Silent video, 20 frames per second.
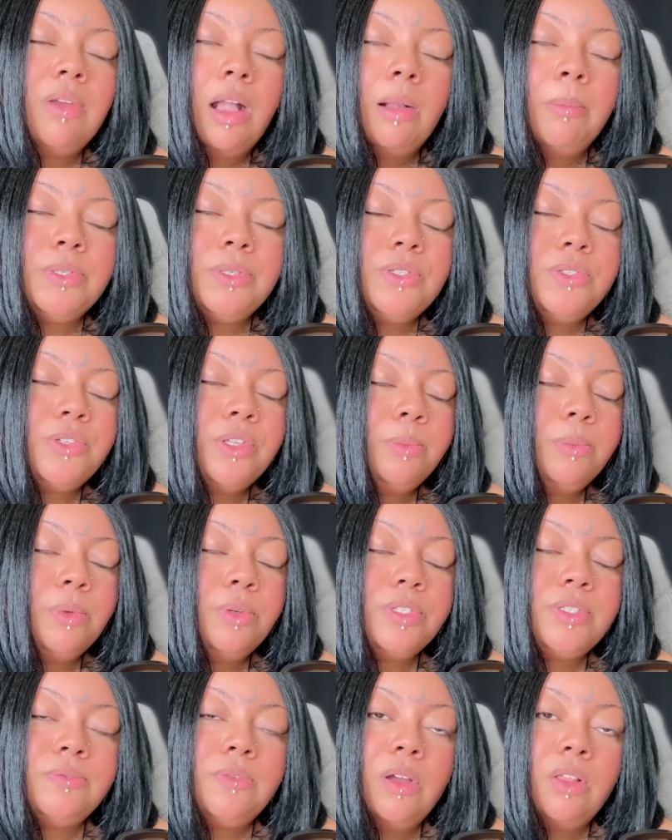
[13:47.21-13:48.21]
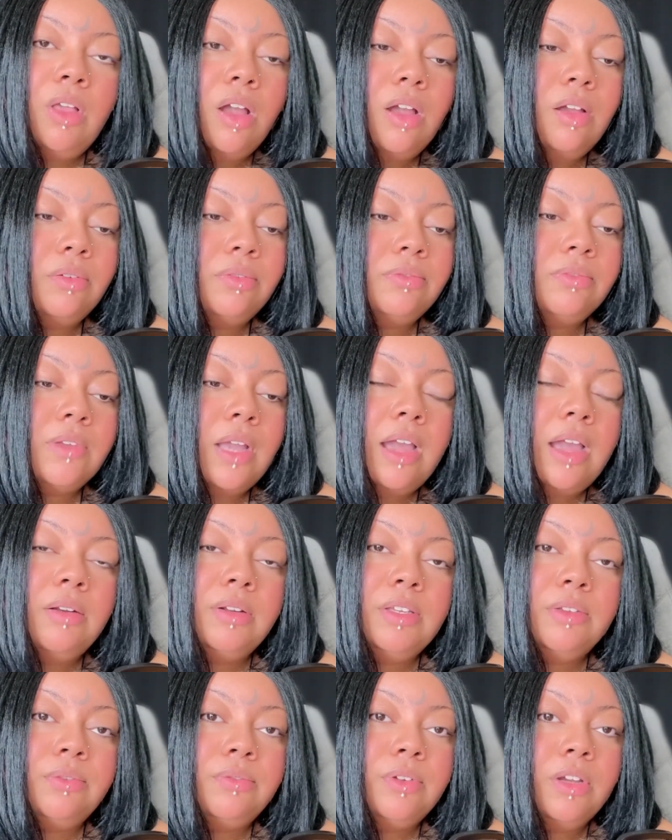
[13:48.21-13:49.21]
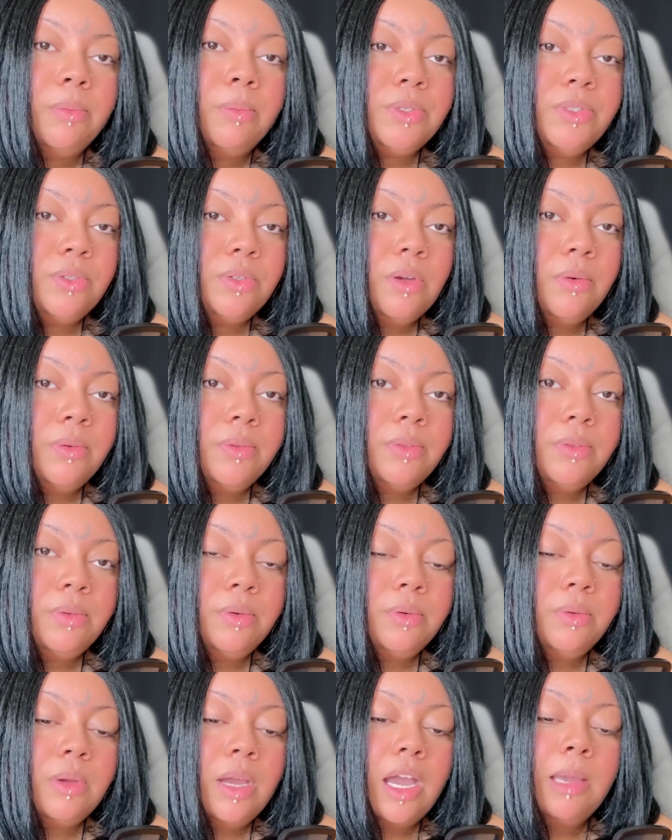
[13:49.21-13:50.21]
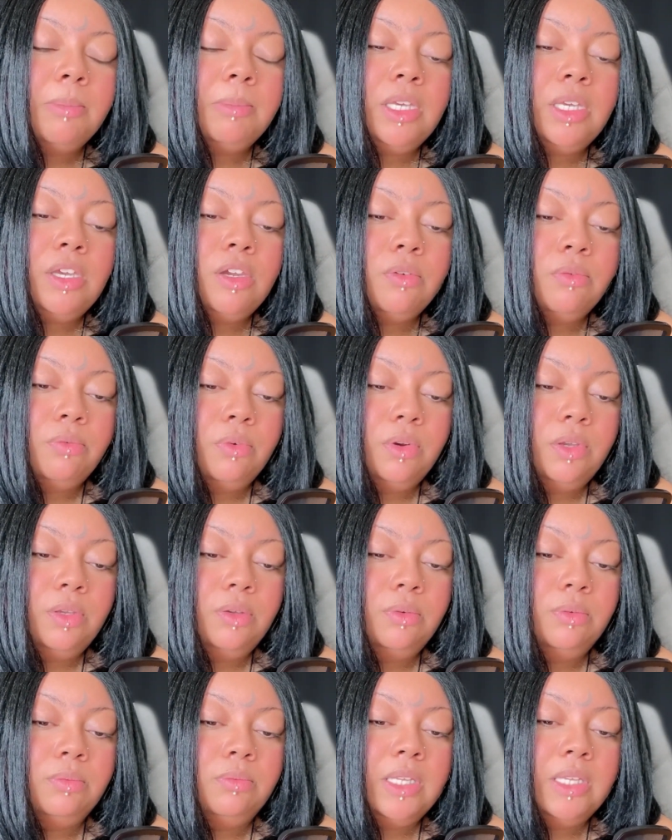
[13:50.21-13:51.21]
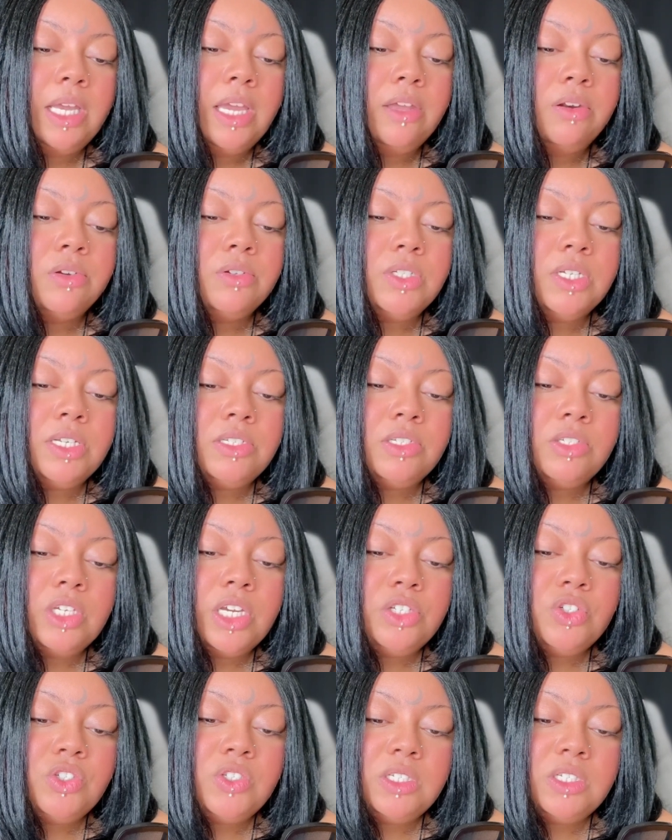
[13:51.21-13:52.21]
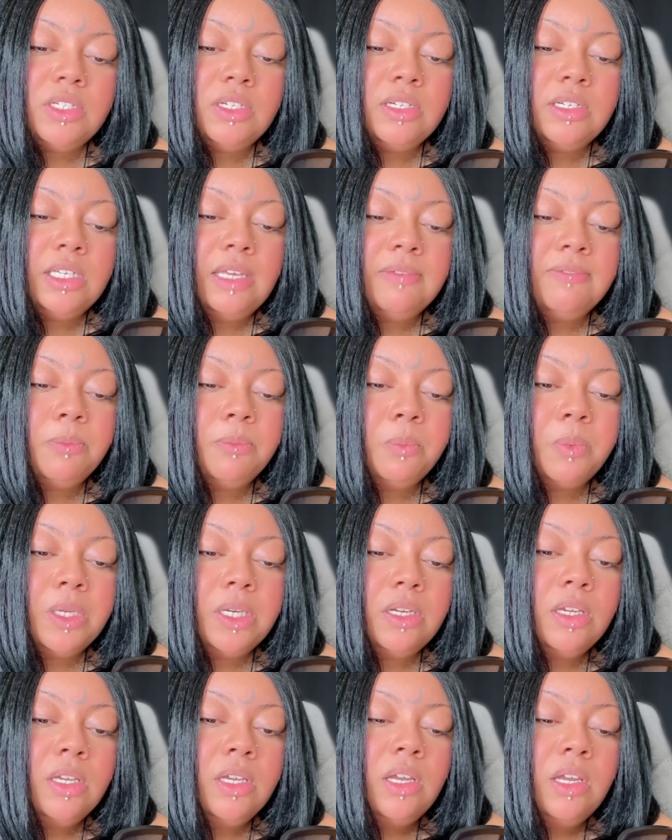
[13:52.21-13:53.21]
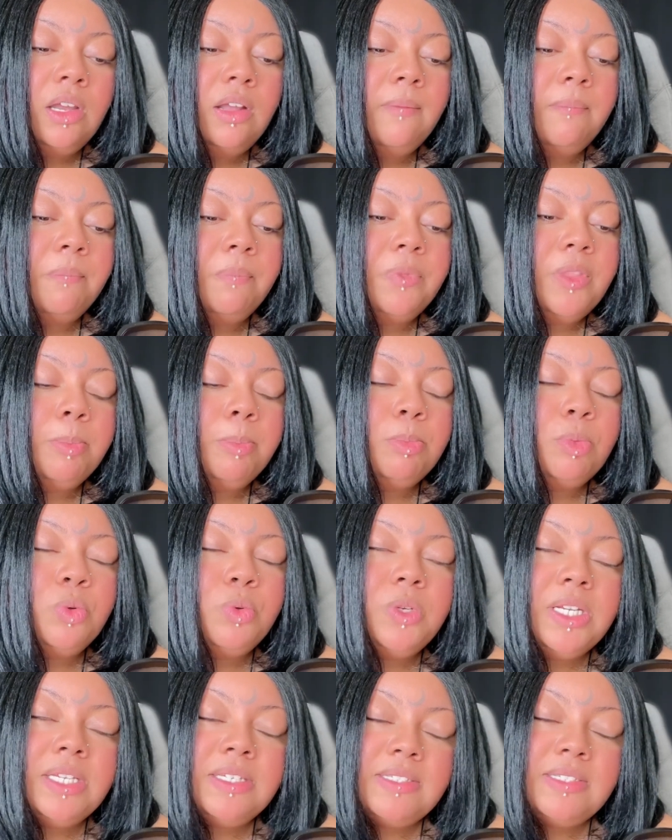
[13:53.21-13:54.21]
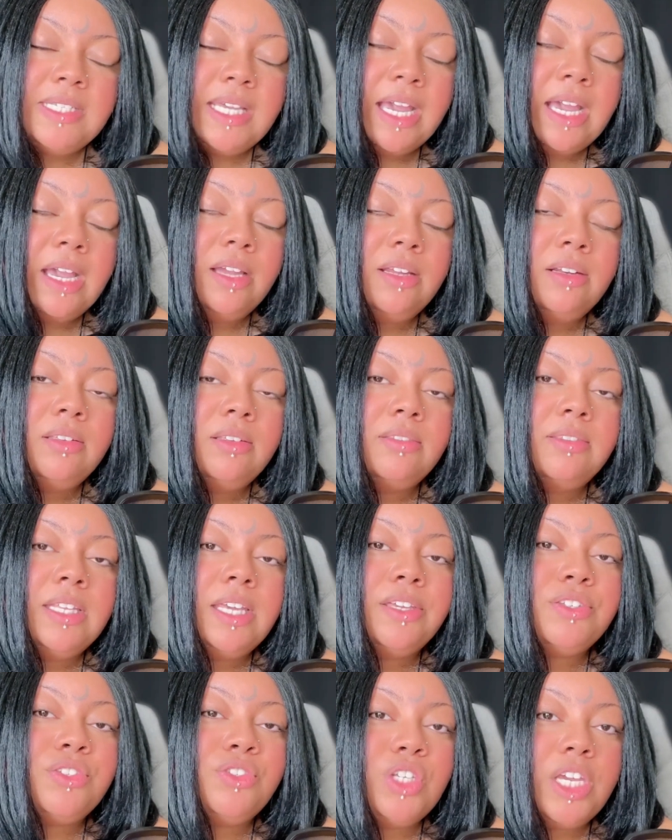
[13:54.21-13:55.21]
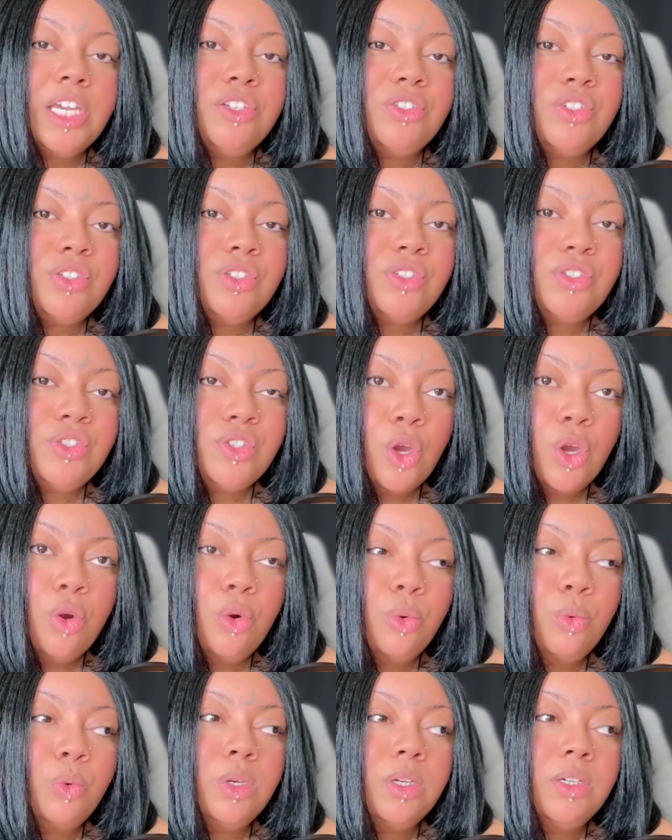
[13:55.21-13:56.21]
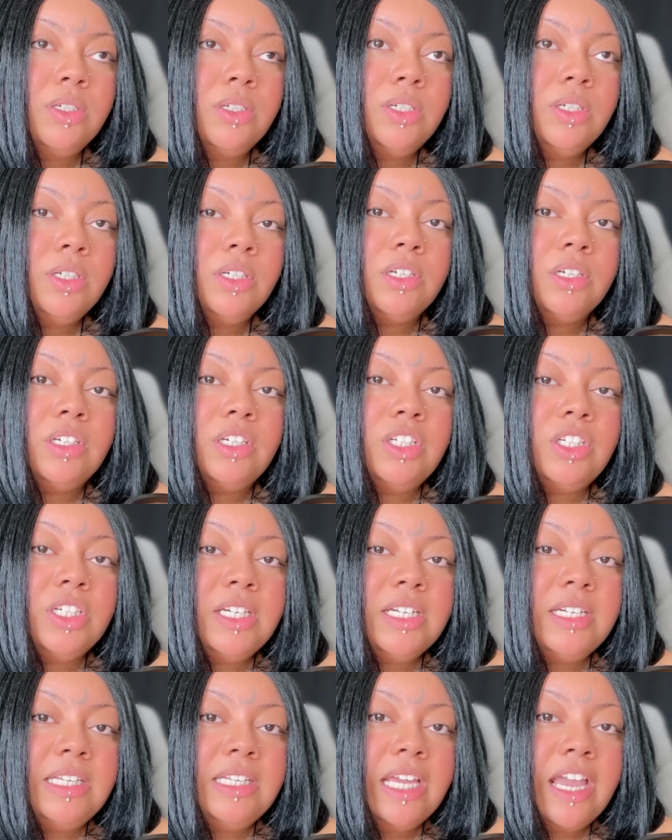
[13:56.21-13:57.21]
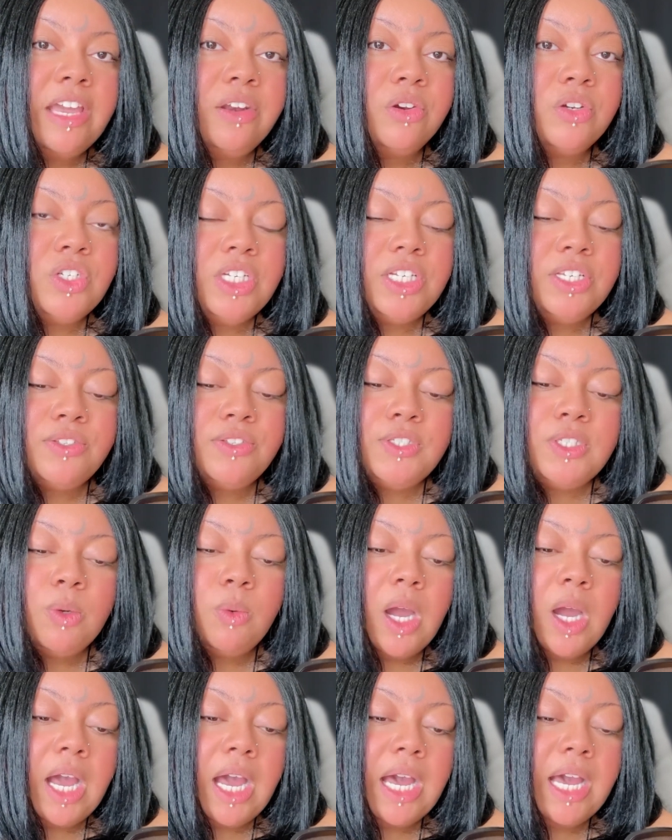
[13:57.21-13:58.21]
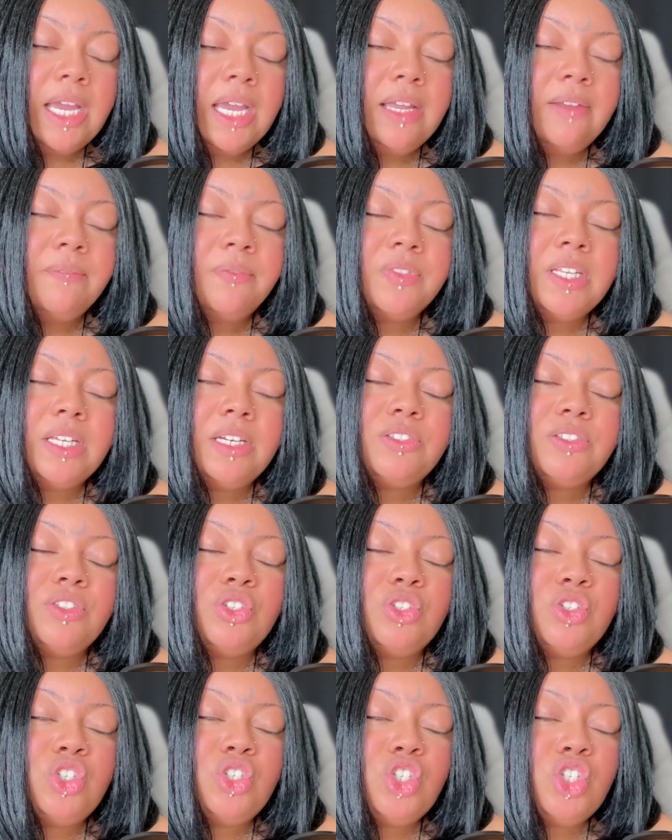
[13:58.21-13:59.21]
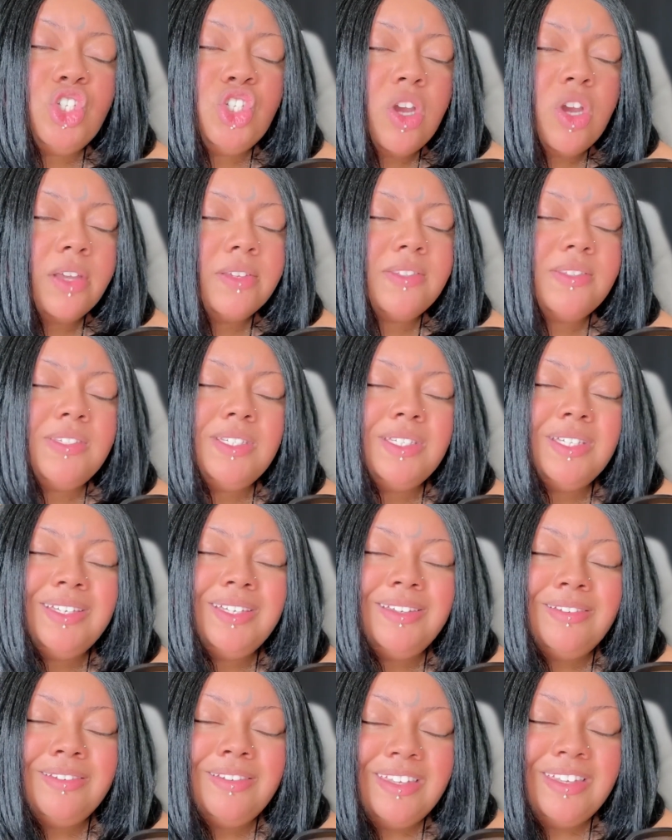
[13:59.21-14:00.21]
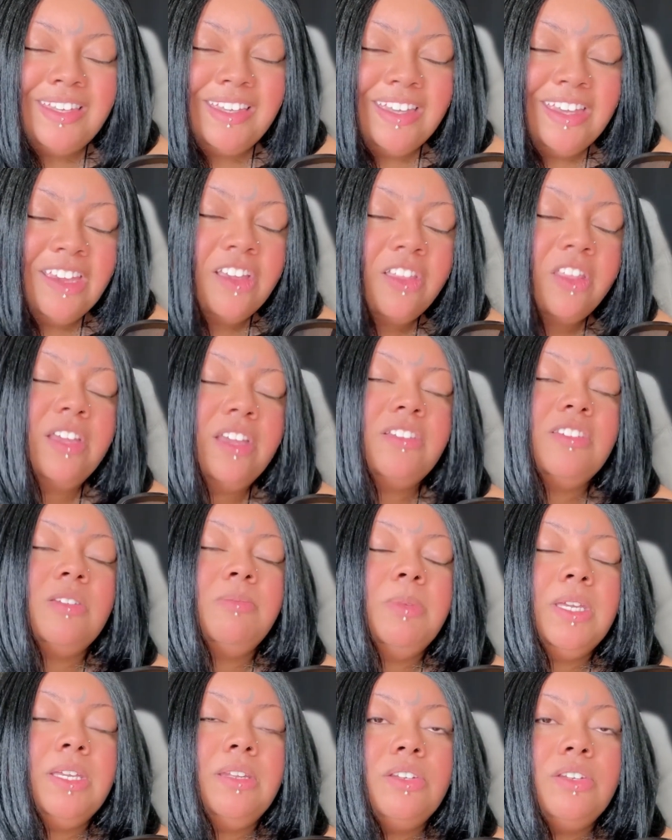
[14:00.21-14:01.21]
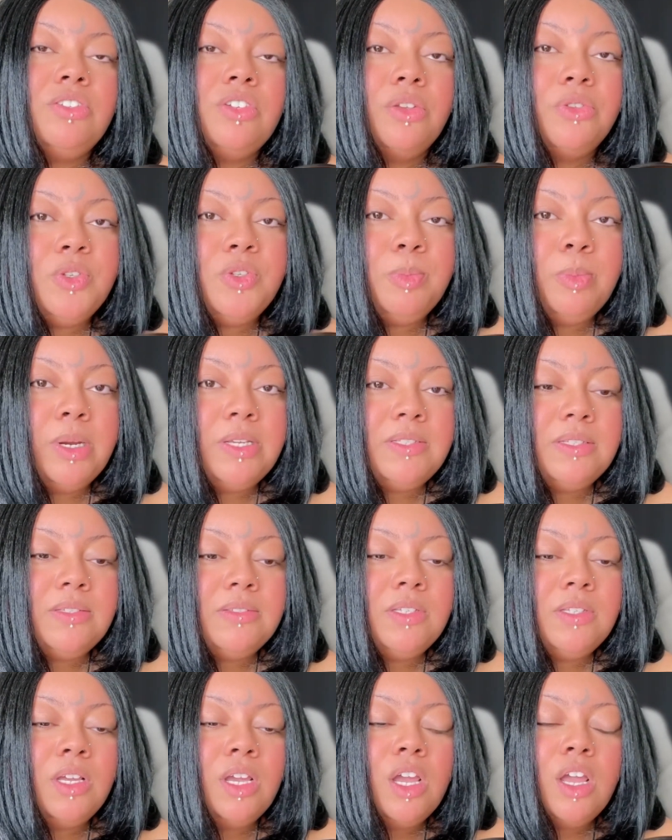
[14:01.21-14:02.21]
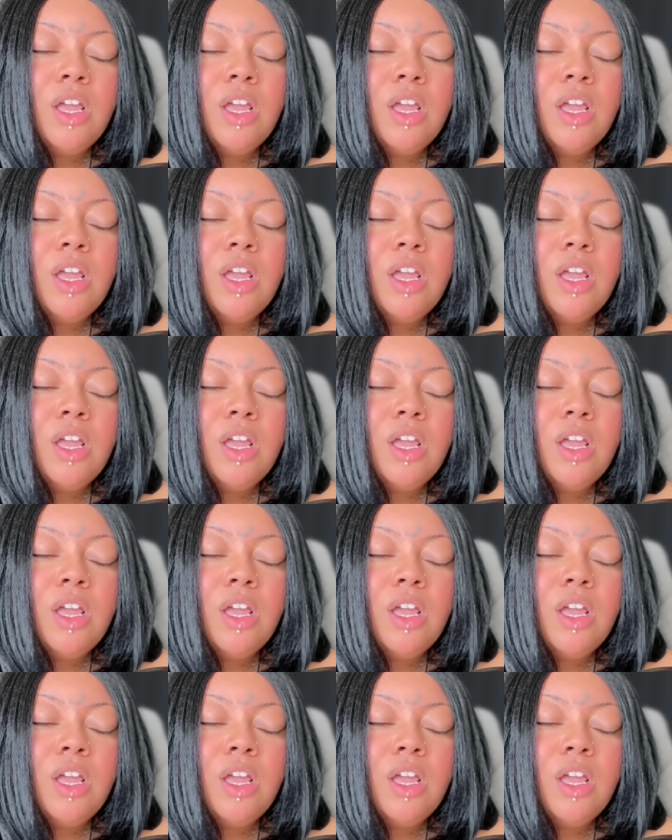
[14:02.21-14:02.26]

Rock with you till the wheels fall off. I don't give a fuck what you're going through. I'm here for you. The energy exchange is good. Even when the mood is sad, the exchange is so good. The energy is so high that it's just healing to be in each other's presence.